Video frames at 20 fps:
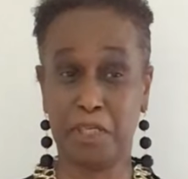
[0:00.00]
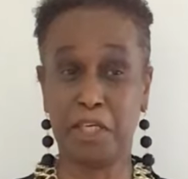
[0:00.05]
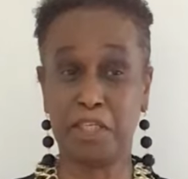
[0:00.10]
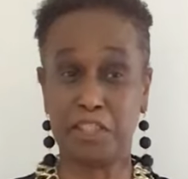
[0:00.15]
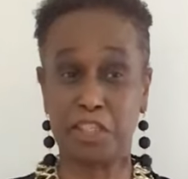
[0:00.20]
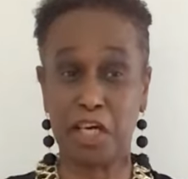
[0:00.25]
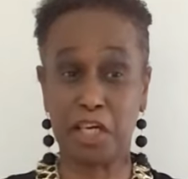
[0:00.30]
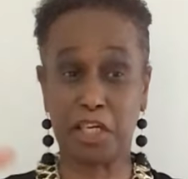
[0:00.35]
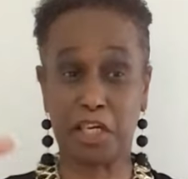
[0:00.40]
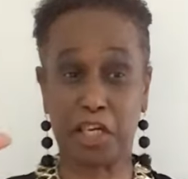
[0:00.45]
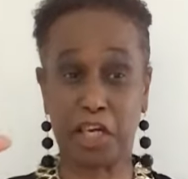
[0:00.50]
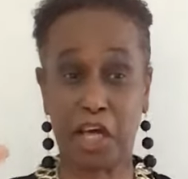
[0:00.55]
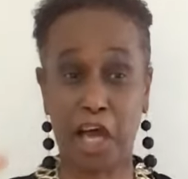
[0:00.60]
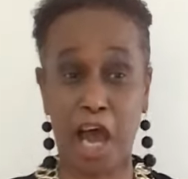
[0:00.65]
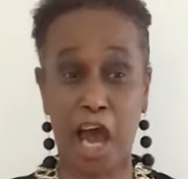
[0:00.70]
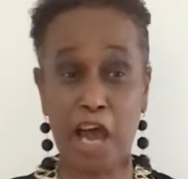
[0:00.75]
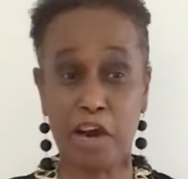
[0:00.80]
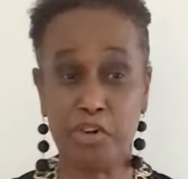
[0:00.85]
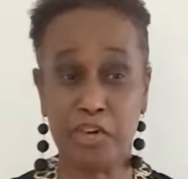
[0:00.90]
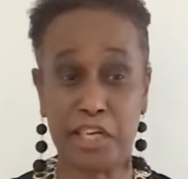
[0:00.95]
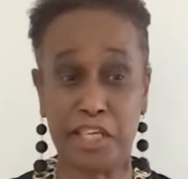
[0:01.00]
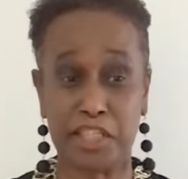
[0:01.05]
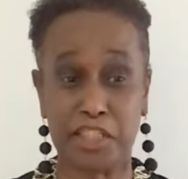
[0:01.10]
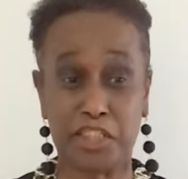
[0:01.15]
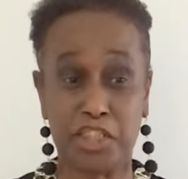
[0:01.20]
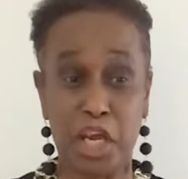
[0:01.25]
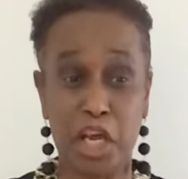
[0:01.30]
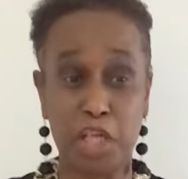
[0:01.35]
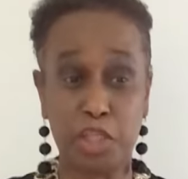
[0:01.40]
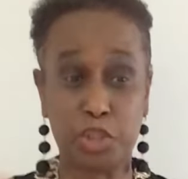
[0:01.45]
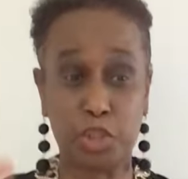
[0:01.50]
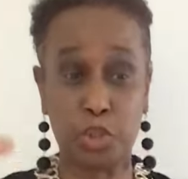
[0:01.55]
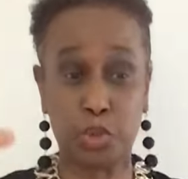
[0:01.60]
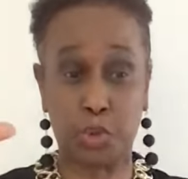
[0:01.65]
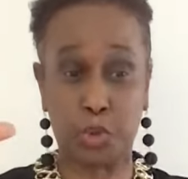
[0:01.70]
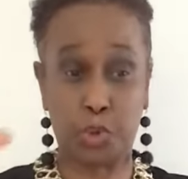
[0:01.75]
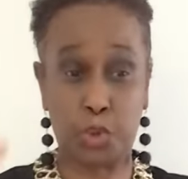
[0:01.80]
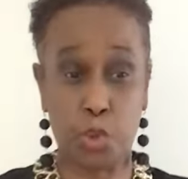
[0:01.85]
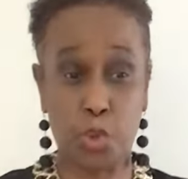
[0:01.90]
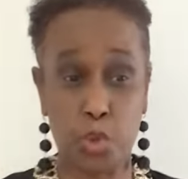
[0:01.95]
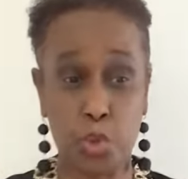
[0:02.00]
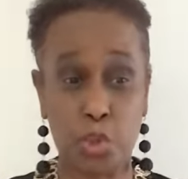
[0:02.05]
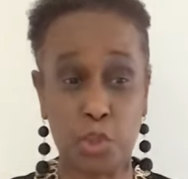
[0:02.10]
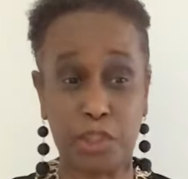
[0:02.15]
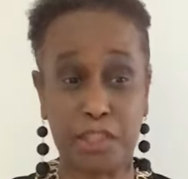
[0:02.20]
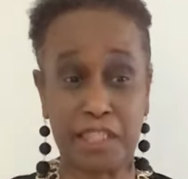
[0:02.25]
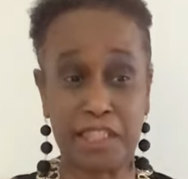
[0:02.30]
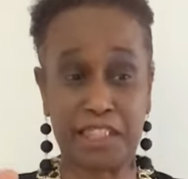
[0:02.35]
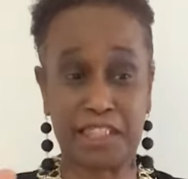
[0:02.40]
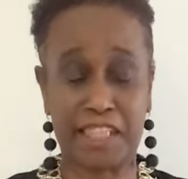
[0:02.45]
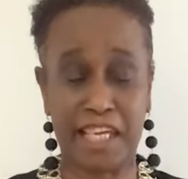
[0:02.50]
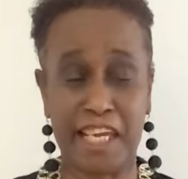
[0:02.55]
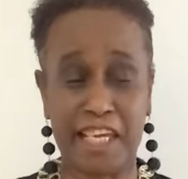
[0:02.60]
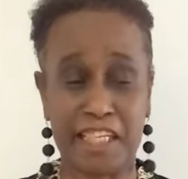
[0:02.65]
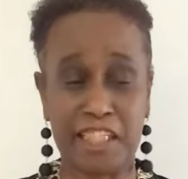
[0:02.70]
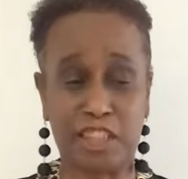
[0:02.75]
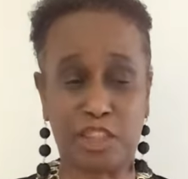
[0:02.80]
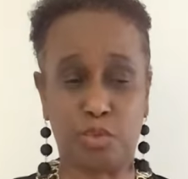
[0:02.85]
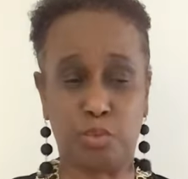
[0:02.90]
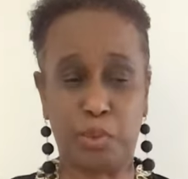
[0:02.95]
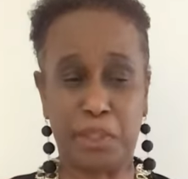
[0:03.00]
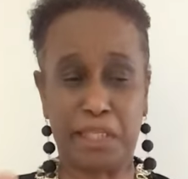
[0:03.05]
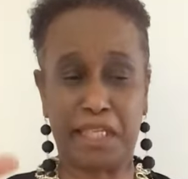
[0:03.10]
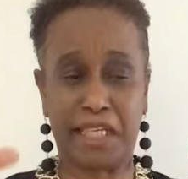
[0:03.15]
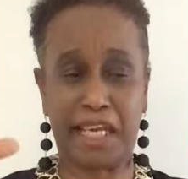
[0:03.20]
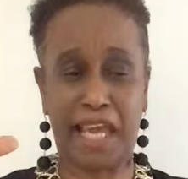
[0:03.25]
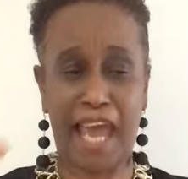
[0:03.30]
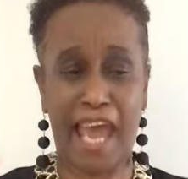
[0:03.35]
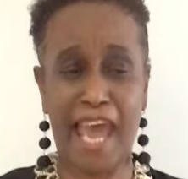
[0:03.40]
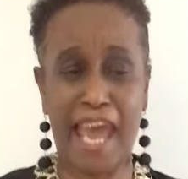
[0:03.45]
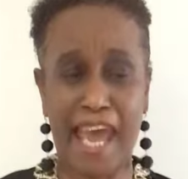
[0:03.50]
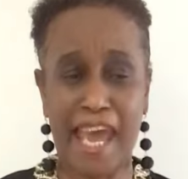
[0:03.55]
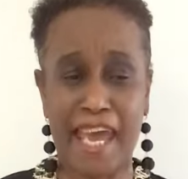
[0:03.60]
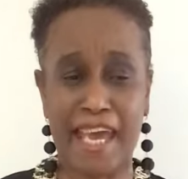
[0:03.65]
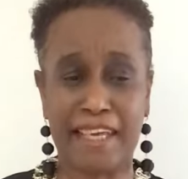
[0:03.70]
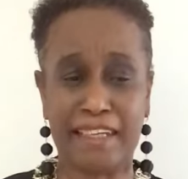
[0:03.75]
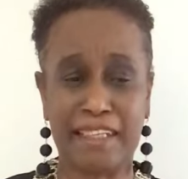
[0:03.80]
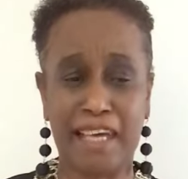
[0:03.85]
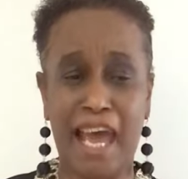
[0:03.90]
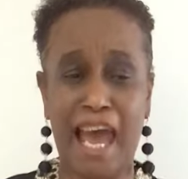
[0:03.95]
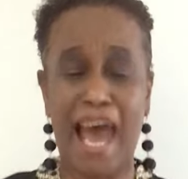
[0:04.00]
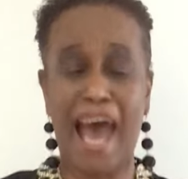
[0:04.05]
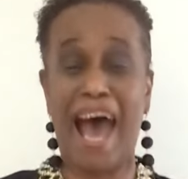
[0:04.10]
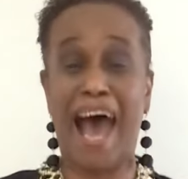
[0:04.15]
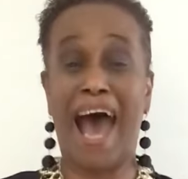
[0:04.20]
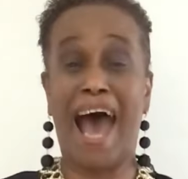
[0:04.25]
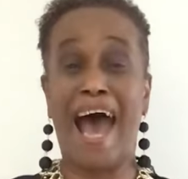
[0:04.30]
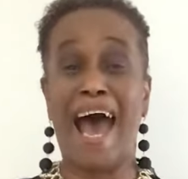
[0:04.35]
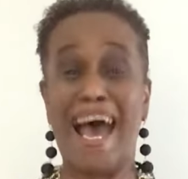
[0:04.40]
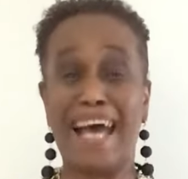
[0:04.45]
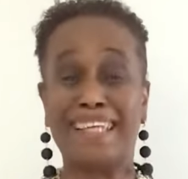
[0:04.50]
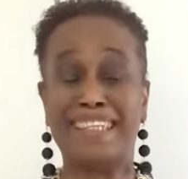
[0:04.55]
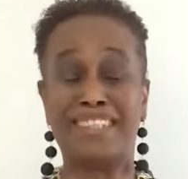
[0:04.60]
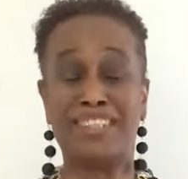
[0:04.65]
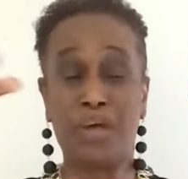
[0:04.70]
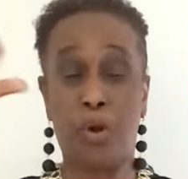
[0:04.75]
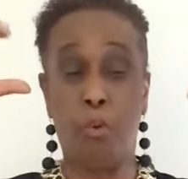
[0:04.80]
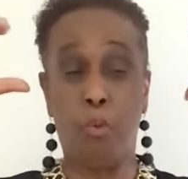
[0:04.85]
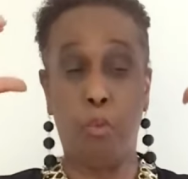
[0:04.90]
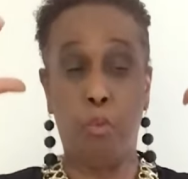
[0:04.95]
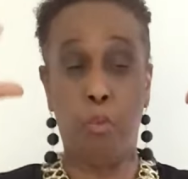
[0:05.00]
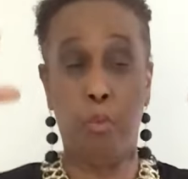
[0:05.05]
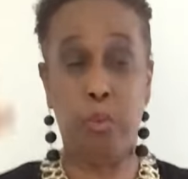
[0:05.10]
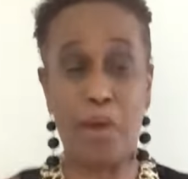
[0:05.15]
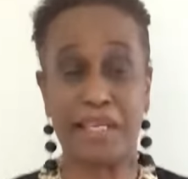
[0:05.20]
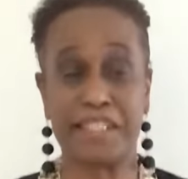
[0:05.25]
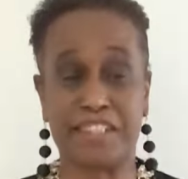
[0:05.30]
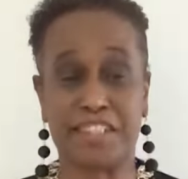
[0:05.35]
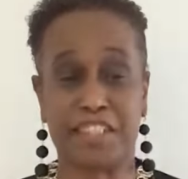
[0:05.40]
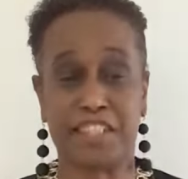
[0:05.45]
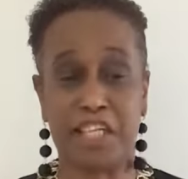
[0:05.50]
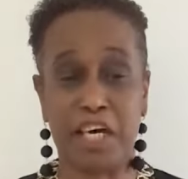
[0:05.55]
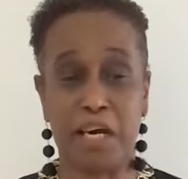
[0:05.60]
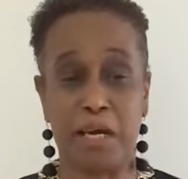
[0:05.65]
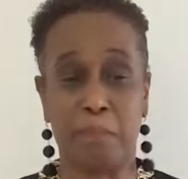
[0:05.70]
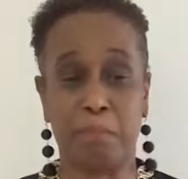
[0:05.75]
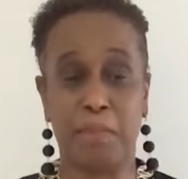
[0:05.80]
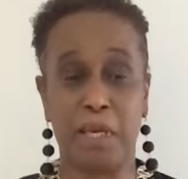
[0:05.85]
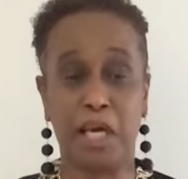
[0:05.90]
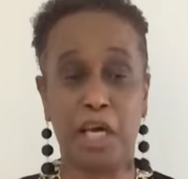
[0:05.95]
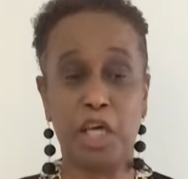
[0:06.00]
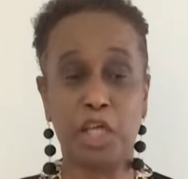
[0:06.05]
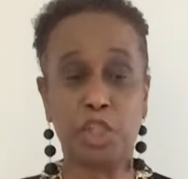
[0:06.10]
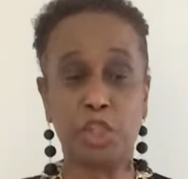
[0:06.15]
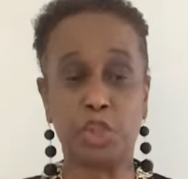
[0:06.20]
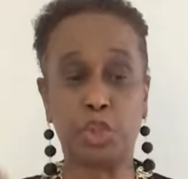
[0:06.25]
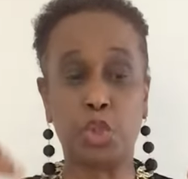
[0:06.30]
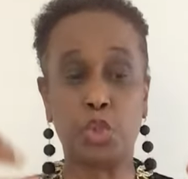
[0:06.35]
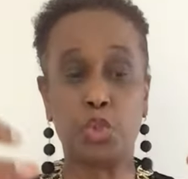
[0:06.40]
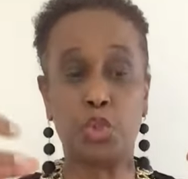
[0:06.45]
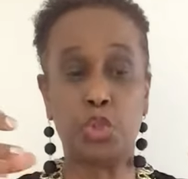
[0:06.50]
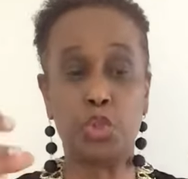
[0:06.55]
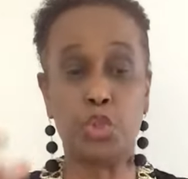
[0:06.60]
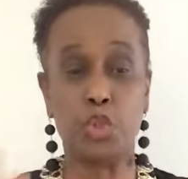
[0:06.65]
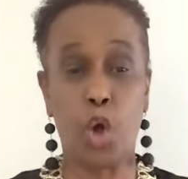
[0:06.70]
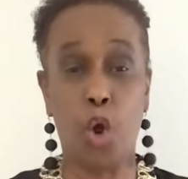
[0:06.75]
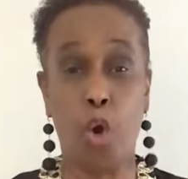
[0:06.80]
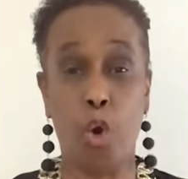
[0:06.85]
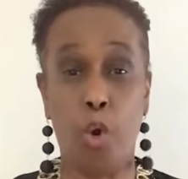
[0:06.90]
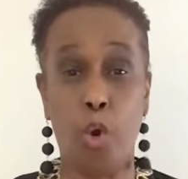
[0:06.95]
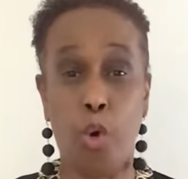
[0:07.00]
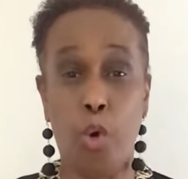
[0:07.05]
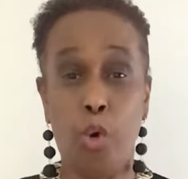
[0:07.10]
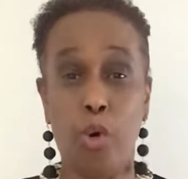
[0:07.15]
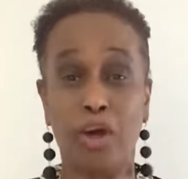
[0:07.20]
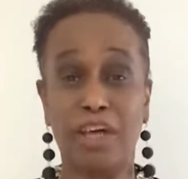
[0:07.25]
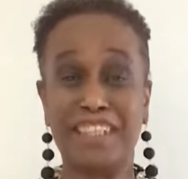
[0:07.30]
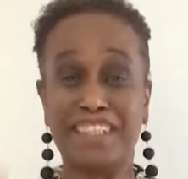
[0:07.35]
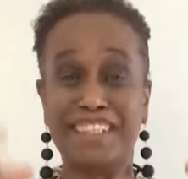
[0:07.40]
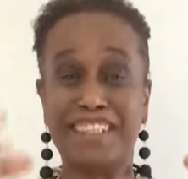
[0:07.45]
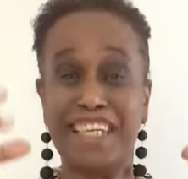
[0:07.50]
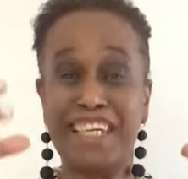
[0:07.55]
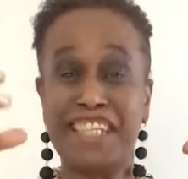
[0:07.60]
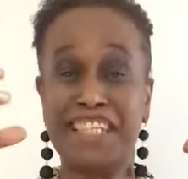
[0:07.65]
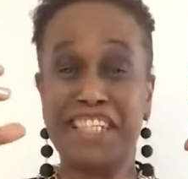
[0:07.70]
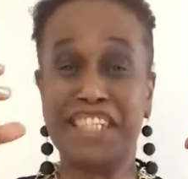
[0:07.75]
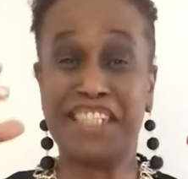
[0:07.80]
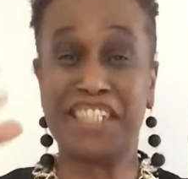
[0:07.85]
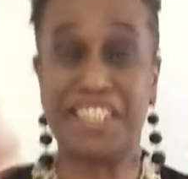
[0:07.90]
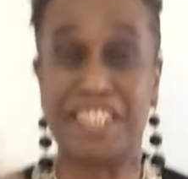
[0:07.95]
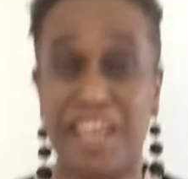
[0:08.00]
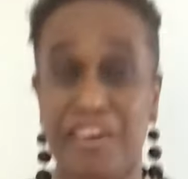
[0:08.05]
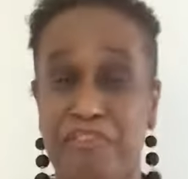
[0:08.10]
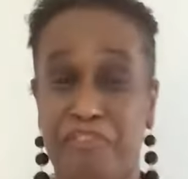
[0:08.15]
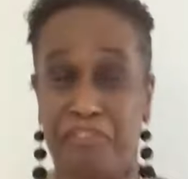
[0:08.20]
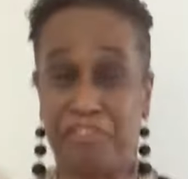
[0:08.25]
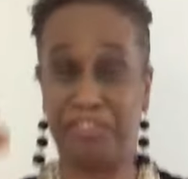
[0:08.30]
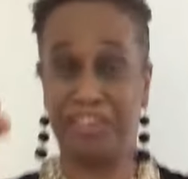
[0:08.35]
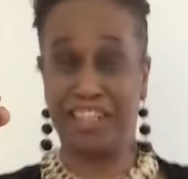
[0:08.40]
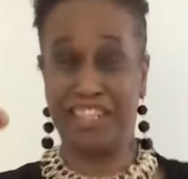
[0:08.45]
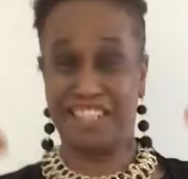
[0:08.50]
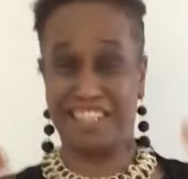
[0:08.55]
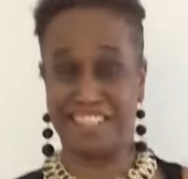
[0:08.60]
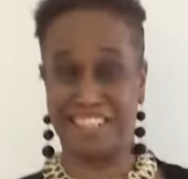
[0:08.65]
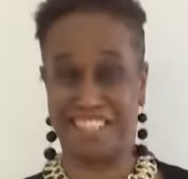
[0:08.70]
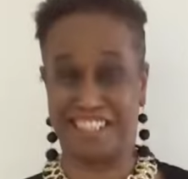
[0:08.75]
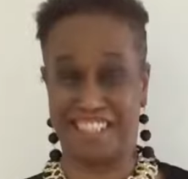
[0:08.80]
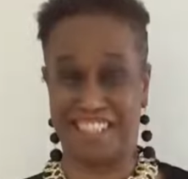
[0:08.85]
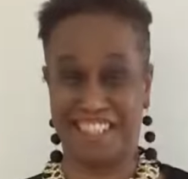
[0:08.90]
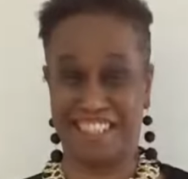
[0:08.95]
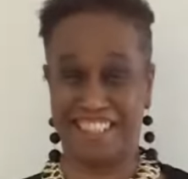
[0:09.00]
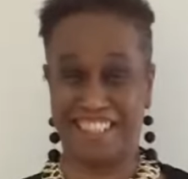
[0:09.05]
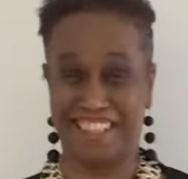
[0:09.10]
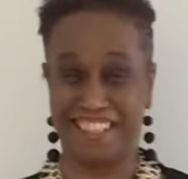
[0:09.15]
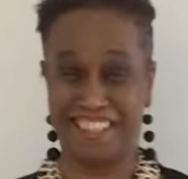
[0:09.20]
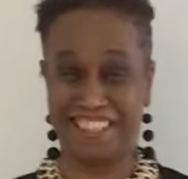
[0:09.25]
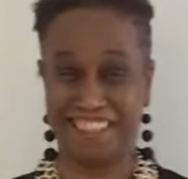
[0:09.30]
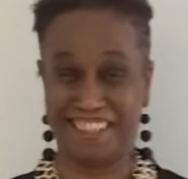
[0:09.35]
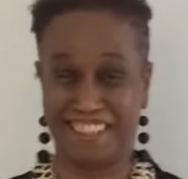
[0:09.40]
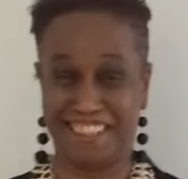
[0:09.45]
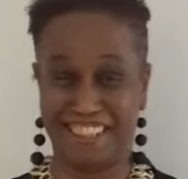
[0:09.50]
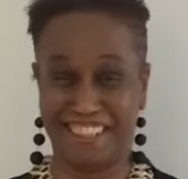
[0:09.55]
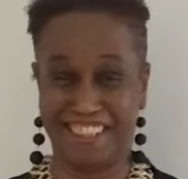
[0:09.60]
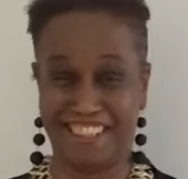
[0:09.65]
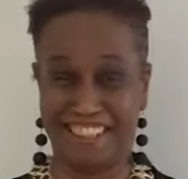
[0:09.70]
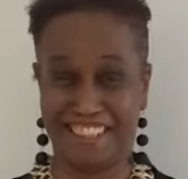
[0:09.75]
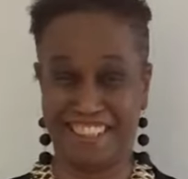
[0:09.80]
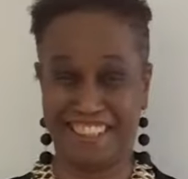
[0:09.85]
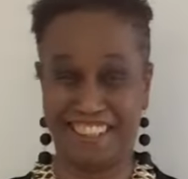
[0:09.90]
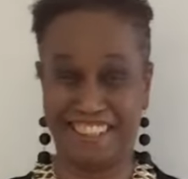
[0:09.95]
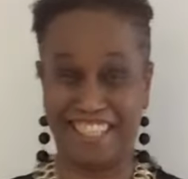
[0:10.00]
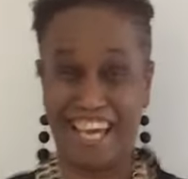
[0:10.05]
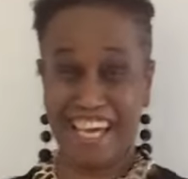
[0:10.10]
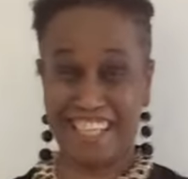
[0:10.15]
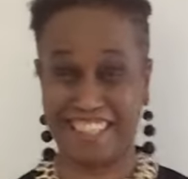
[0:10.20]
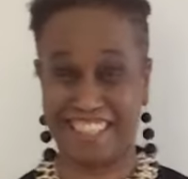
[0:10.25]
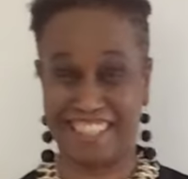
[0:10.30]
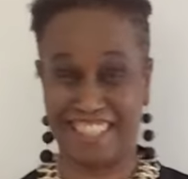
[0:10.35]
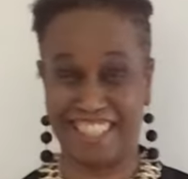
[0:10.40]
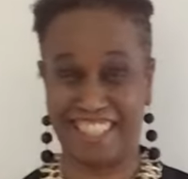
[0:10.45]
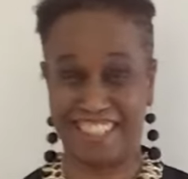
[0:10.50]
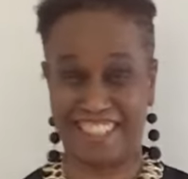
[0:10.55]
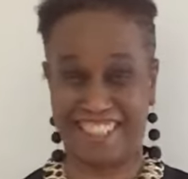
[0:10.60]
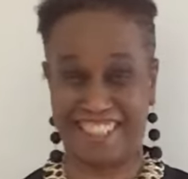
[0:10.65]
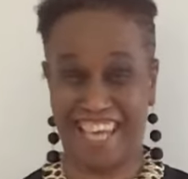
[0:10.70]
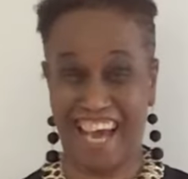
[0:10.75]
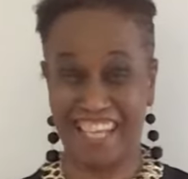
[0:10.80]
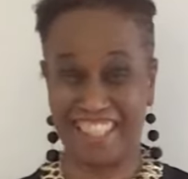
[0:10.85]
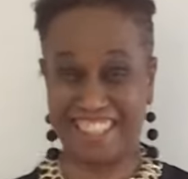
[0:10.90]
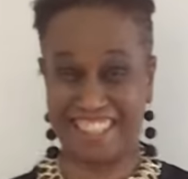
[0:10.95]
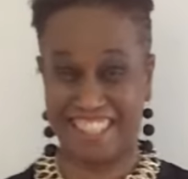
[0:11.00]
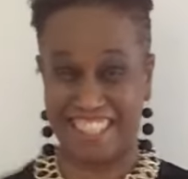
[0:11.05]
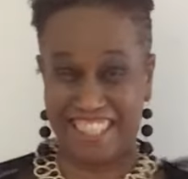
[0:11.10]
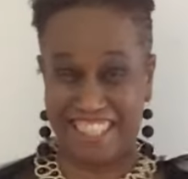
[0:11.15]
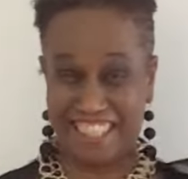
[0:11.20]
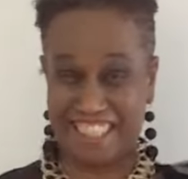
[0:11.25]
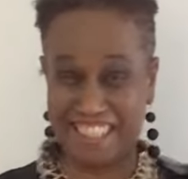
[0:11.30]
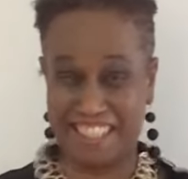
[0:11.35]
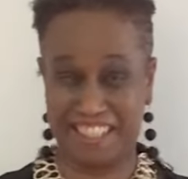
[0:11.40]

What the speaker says: The courage to do the things we can and the wisdom to know the difference. That's it. That's it.